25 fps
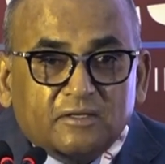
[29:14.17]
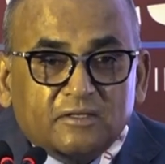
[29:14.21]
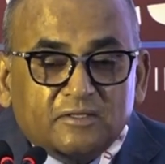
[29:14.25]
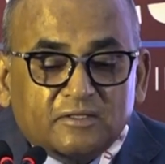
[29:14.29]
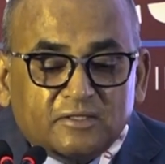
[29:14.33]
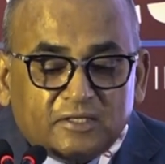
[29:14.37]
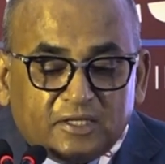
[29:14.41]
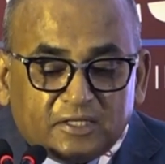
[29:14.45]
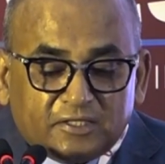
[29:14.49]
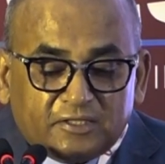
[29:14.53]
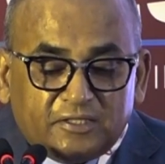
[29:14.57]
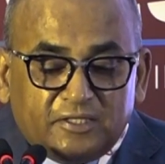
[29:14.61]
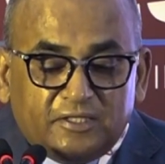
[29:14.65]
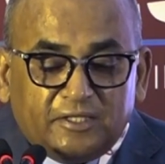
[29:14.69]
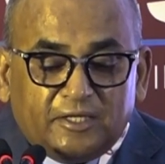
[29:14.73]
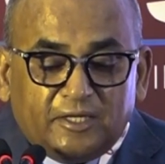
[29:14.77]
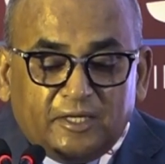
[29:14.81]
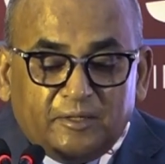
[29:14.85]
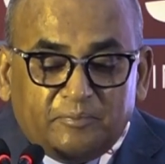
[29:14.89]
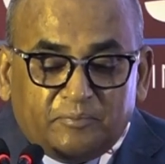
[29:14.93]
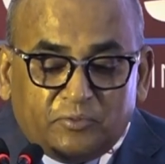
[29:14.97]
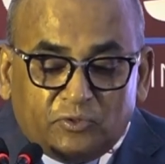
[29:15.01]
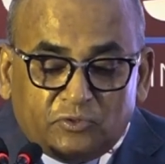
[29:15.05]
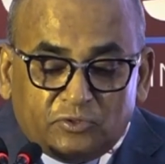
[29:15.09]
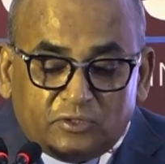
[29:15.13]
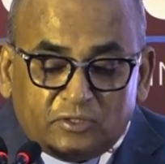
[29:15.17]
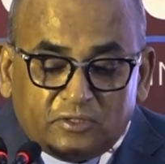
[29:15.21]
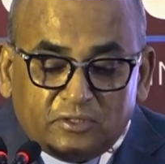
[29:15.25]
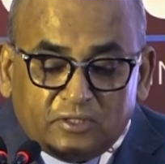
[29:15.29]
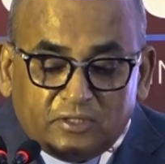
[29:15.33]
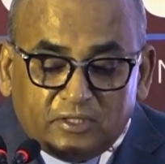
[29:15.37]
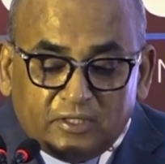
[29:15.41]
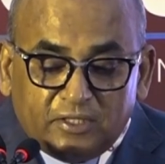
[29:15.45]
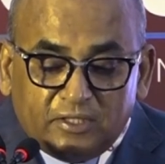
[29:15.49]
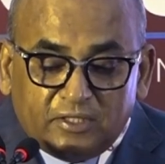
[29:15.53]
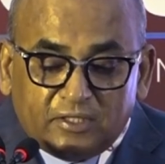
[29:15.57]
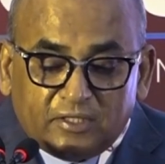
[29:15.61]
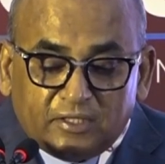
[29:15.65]
Succinctly put,
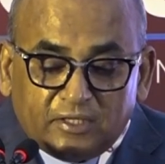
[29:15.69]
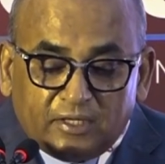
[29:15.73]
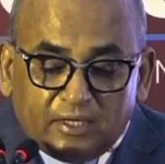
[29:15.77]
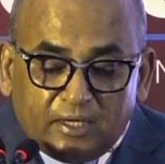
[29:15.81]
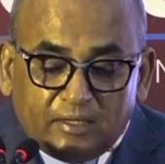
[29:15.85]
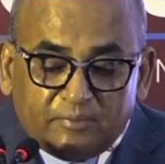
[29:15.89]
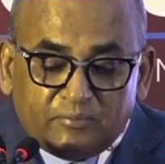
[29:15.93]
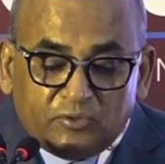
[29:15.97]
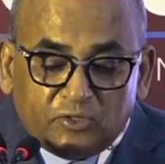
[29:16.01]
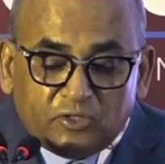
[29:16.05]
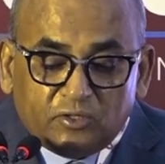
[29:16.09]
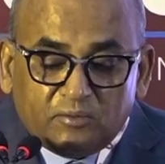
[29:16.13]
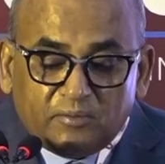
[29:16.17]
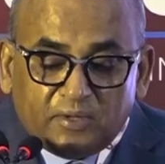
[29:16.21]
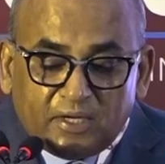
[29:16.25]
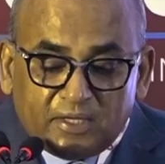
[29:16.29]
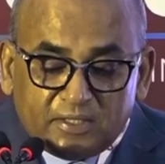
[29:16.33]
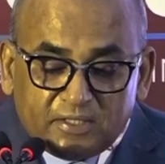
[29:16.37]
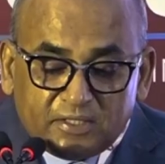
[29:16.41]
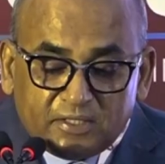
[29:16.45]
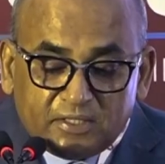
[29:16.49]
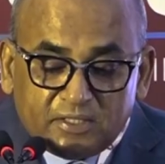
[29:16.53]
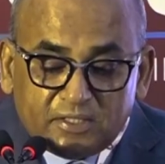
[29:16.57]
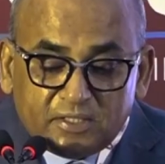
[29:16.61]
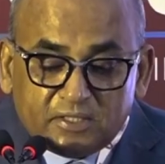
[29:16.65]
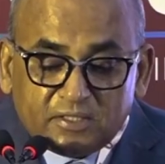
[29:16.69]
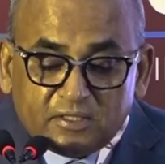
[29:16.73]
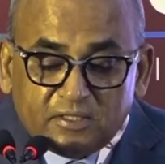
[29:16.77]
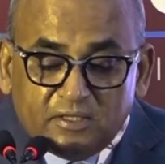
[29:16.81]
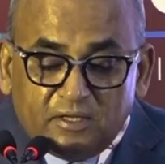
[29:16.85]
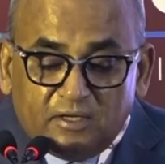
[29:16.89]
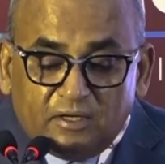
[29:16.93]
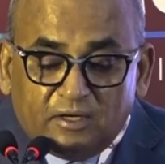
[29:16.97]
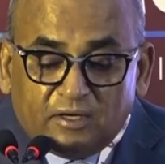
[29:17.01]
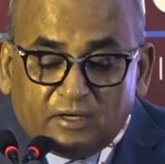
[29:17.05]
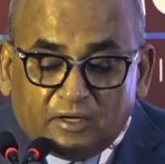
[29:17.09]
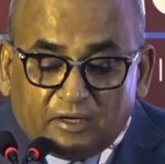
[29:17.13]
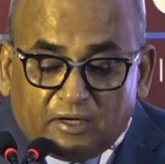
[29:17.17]
it epitomizes
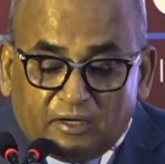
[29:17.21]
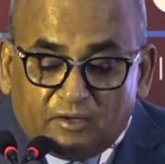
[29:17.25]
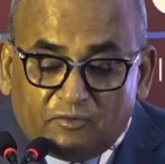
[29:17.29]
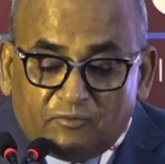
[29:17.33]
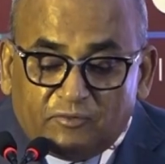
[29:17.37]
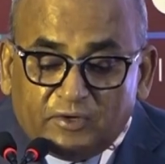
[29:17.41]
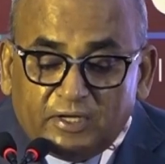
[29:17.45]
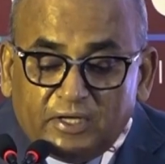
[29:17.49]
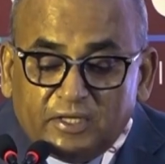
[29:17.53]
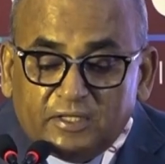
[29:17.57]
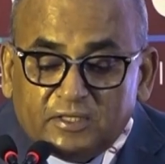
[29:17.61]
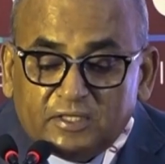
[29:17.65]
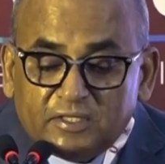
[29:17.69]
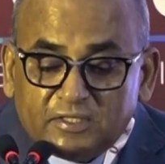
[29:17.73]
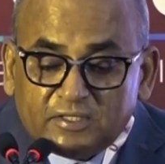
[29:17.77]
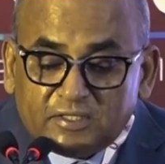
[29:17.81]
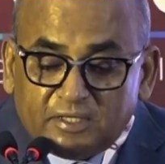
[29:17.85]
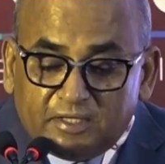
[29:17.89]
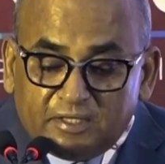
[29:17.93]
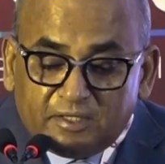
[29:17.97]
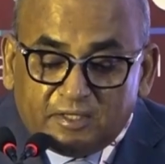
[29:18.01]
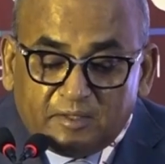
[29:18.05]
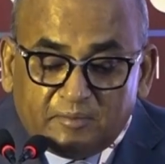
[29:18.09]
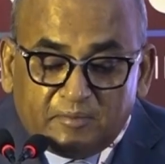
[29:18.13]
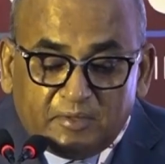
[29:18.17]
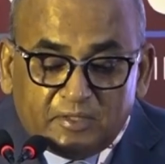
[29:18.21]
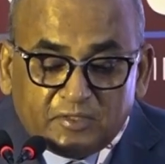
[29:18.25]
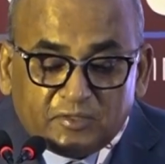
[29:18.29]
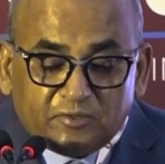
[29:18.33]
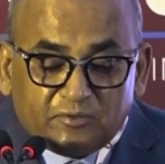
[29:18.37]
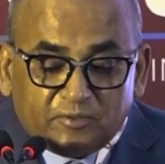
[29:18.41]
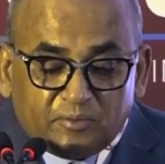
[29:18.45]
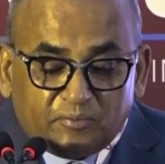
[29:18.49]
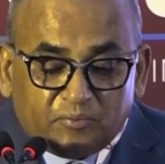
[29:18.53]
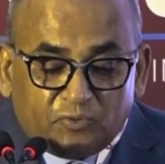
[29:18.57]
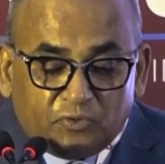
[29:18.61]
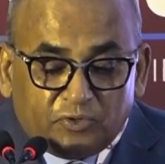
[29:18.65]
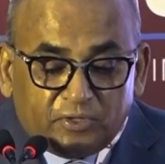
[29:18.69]
conveying the sentiments
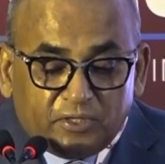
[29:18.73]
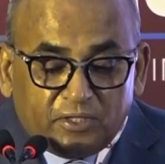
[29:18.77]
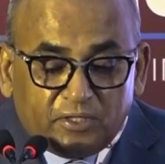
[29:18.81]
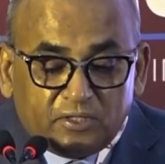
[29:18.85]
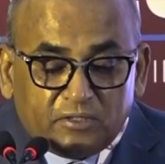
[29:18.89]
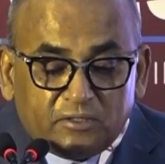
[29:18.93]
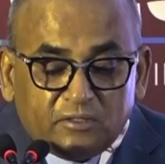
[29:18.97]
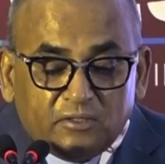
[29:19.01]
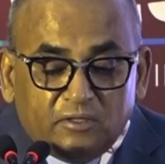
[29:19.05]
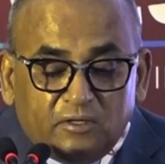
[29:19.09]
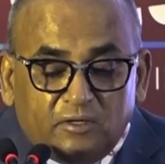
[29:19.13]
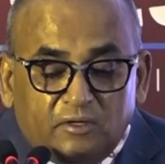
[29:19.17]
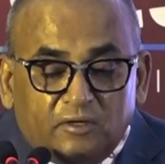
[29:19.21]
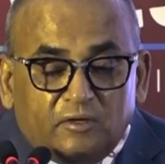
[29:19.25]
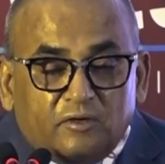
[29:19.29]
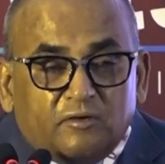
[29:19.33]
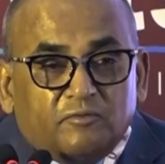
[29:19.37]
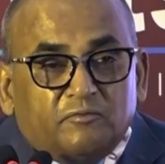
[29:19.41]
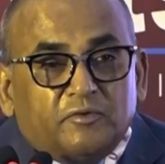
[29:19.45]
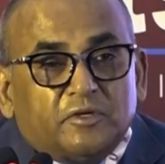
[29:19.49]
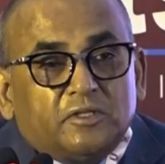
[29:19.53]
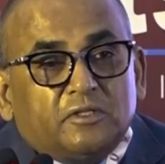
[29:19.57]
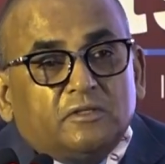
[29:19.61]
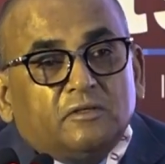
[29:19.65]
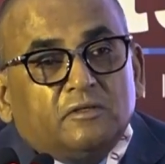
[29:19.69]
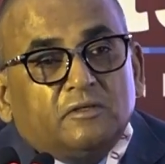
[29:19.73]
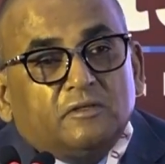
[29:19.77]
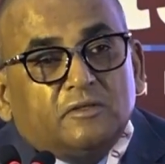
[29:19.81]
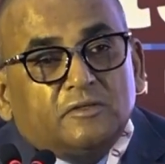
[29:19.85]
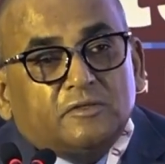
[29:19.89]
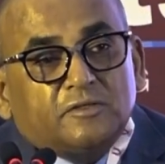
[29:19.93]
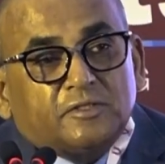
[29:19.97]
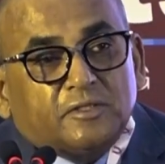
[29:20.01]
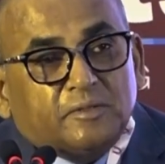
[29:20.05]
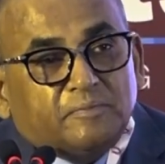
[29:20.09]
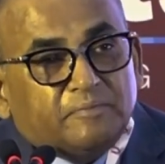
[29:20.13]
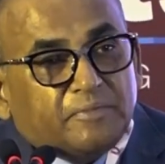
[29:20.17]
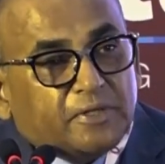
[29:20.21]
of the poet with
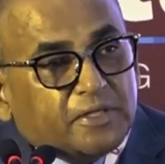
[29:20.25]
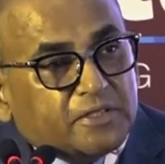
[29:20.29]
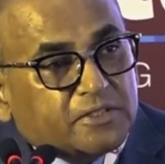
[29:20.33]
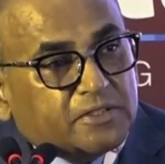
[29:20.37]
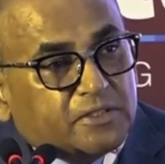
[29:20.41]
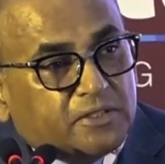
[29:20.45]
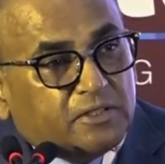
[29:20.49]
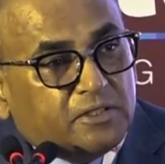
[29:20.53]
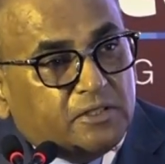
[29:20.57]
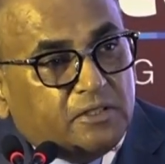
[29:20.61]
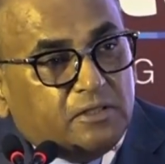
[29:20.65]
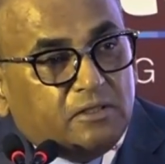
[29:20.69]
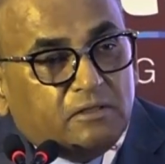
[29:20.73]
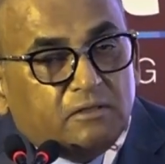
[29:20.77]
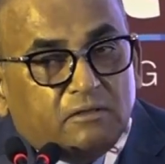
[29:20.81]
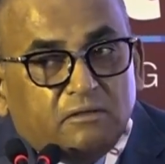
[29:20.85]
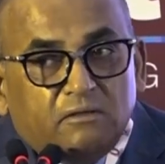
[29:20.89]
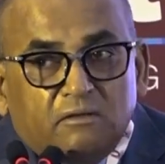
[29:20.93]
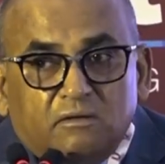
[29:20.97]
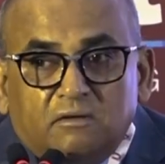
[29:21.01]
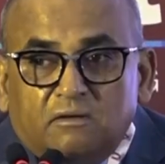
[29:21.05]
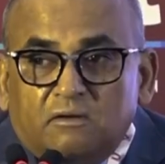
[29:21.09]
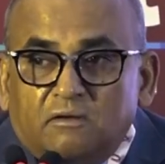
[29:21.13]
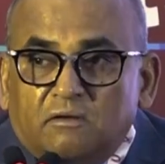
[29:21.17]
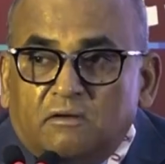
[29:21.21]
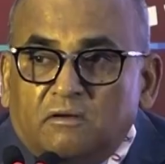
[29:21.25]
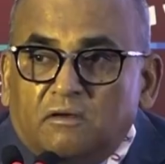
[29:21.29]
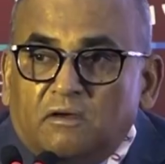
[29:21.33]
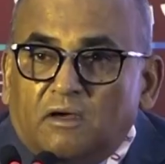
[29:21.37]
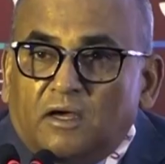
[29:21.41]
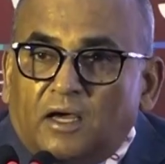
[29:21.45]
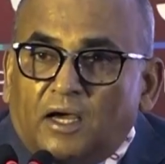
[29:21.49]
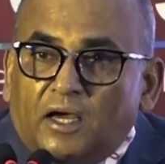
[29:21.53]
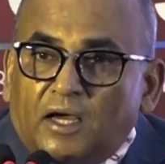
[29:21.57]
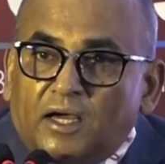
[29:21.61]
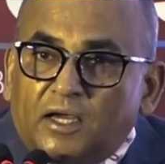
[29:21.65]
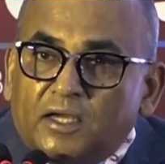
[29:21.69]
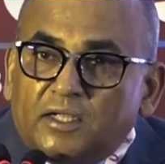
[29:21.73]
simplicity
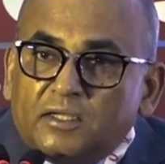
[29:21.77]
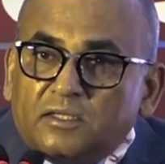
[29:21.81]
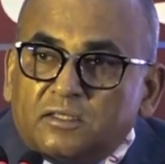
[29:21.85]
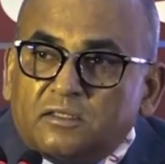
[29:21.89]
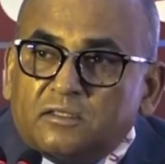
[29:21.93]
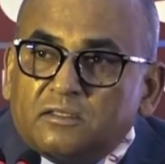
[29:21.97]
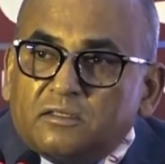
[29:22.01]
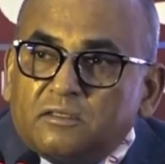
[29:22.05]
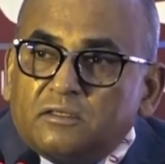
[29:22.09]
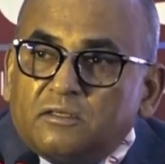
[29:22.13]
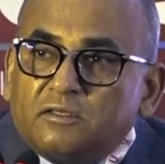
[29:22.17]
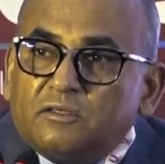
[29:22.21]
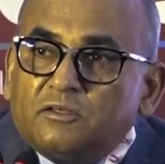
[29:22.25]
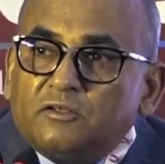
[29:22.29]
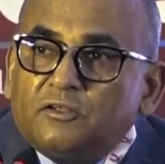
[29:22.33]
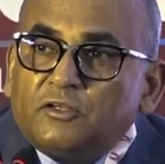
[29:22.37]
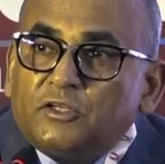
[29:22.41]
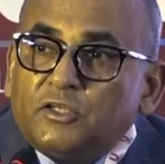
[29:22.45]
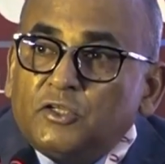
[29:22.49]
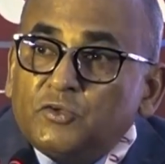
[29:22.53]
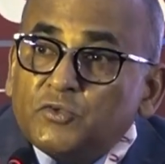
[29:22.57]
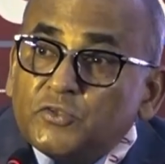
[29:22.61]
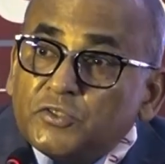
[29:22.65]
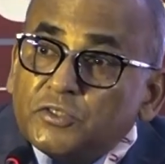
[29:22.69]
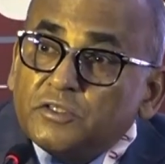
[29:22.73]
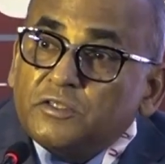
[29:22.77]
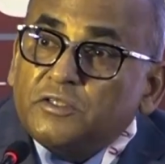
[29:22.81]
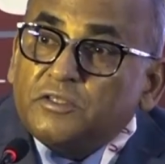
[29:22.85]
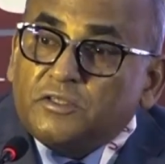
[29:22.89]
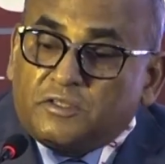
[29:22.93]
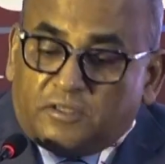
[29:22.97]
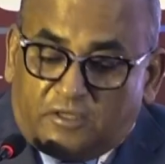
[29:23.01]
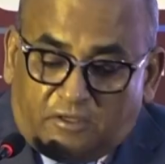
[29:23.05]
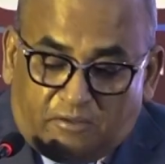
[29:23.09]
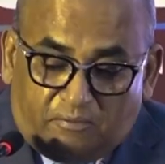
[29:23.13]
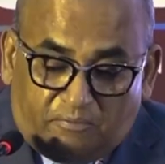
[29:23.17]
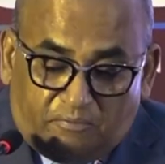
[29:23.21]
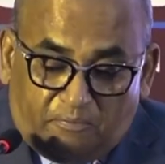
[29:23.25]
and
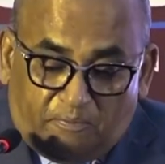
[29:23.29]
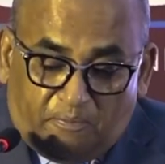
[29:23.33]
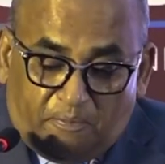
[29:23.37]
lucidity.